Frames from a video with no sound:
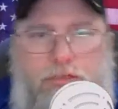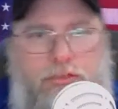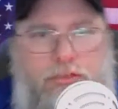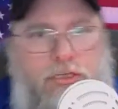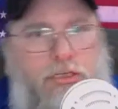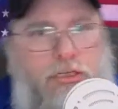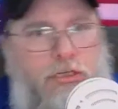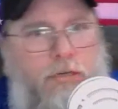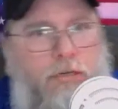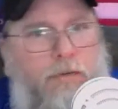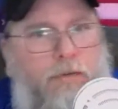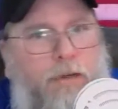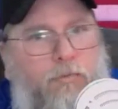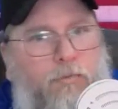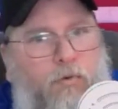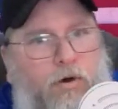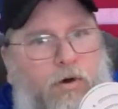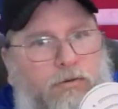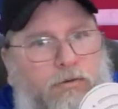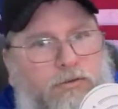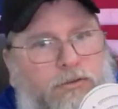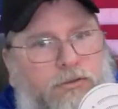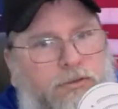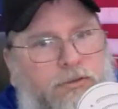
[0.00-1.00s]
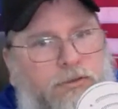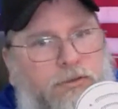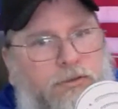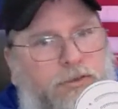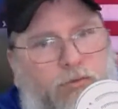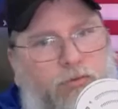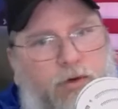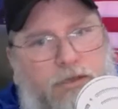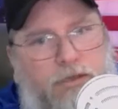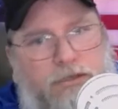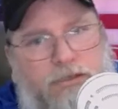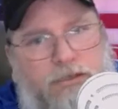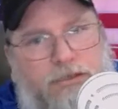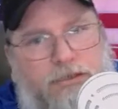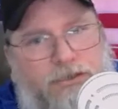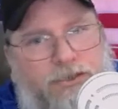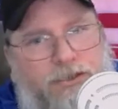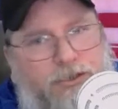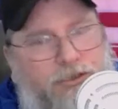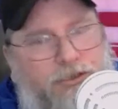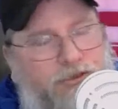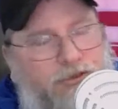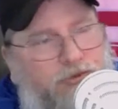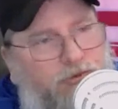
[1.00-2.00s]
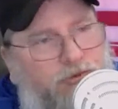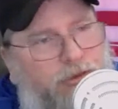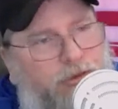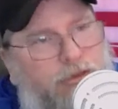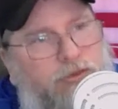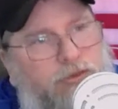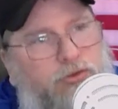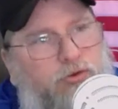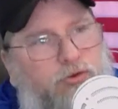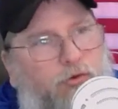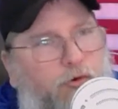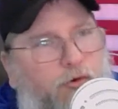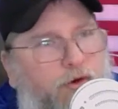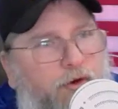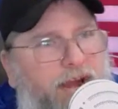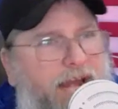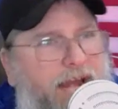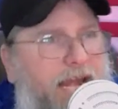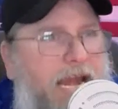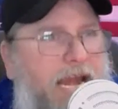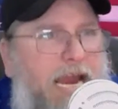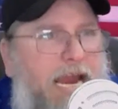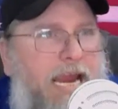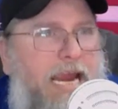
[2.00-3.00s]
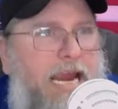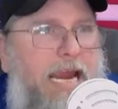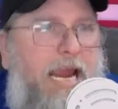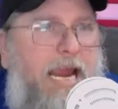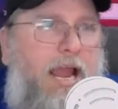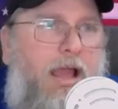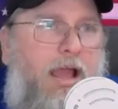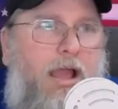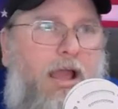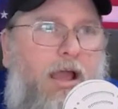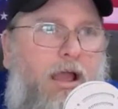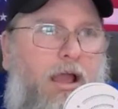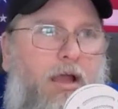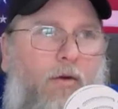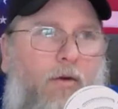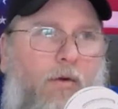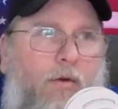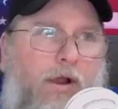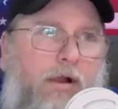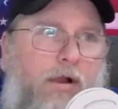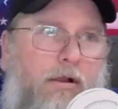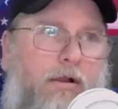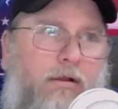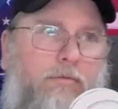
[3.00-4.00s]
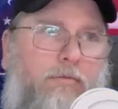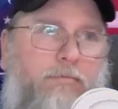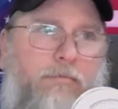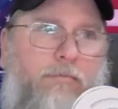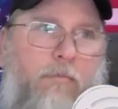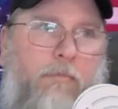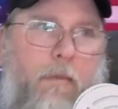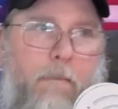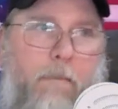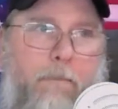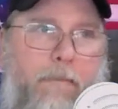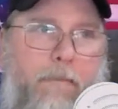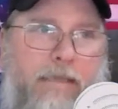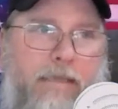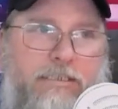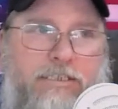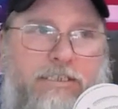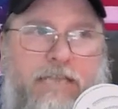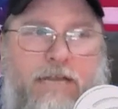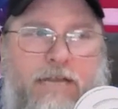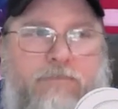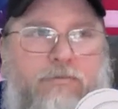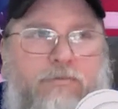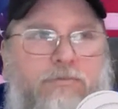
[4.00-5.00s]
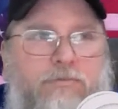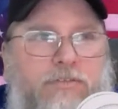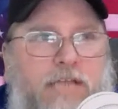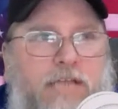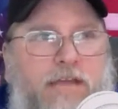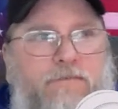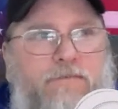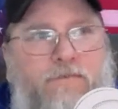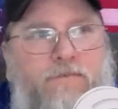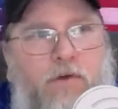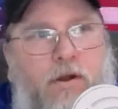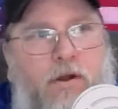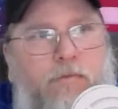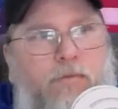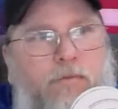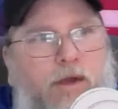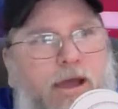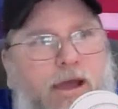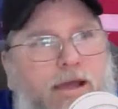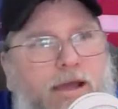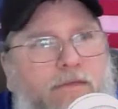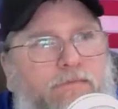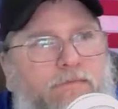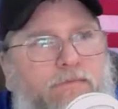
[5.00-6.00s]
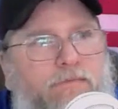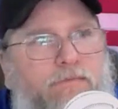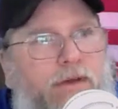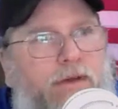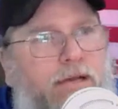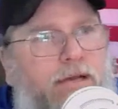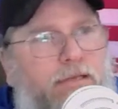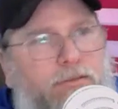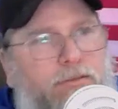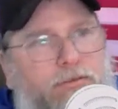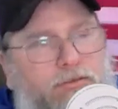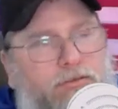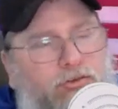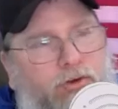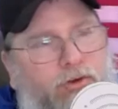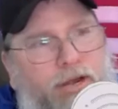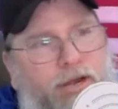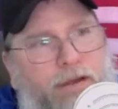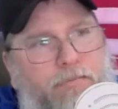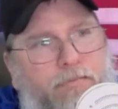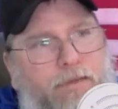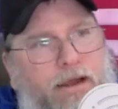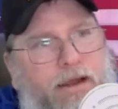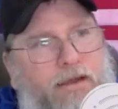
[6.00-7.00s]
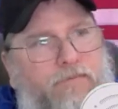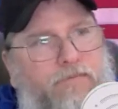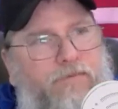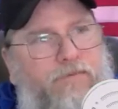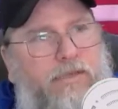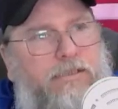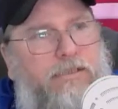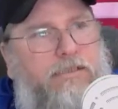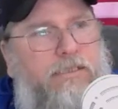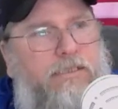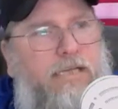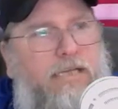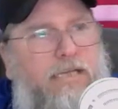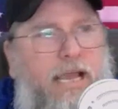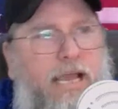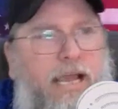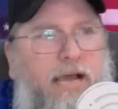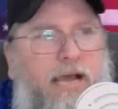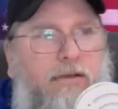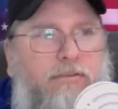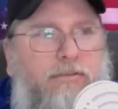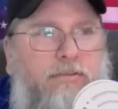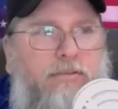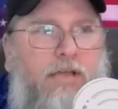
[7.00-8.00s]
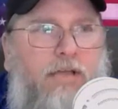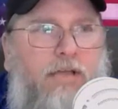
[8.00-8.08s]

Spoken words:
Club. I'm Walter, and you're watching Country 3D. Welcome, Jake from State Farm, Brian Vines, 3D Medic Vince in the house,